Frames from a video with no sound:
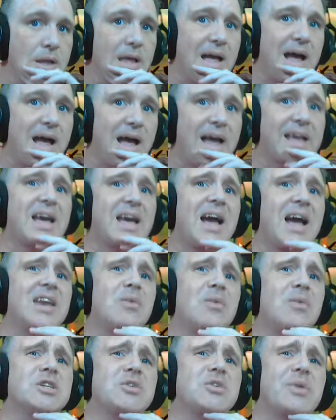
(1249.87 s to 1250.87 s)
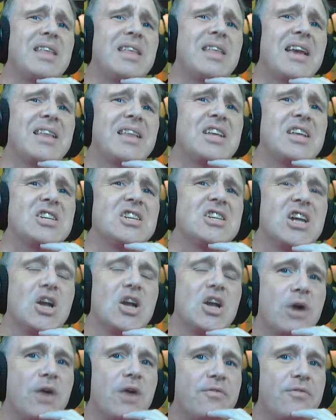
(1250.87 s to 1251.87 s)
I kind of wish I would have taken that shadow
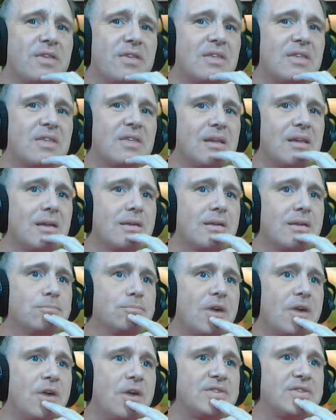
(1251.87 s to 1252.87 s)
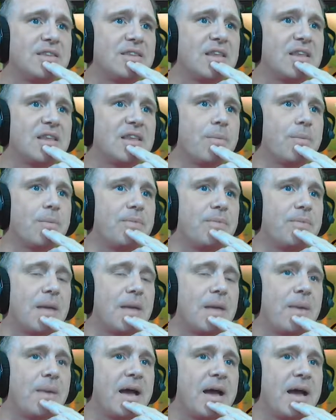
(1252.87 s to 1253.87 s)
prophecy that I
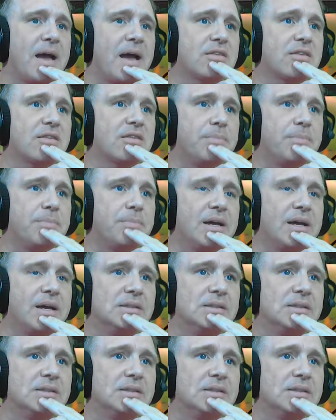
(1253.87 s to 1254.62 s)
passed, but